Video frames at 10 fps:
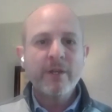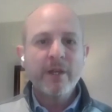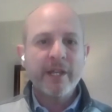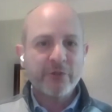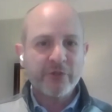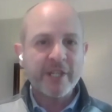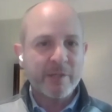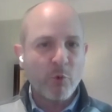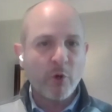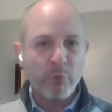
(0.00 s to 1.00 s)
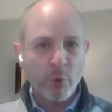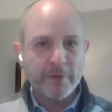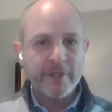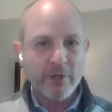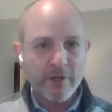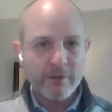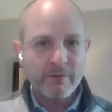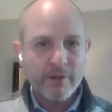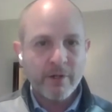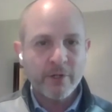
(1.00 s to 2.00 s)
And there's nothing more important than our
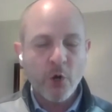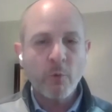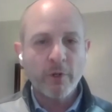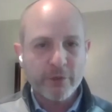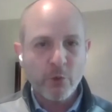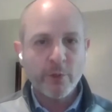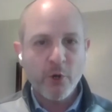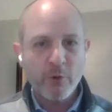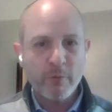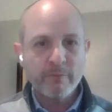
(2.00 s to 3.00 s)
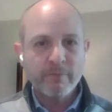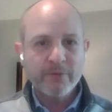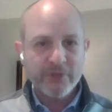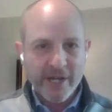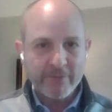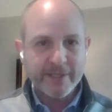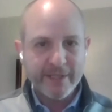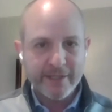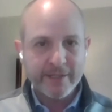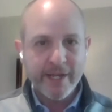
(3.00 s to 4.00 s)
coworkers going home safely at
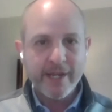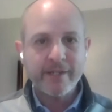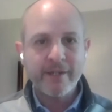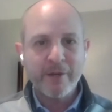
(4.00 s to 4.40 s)
the end of the day.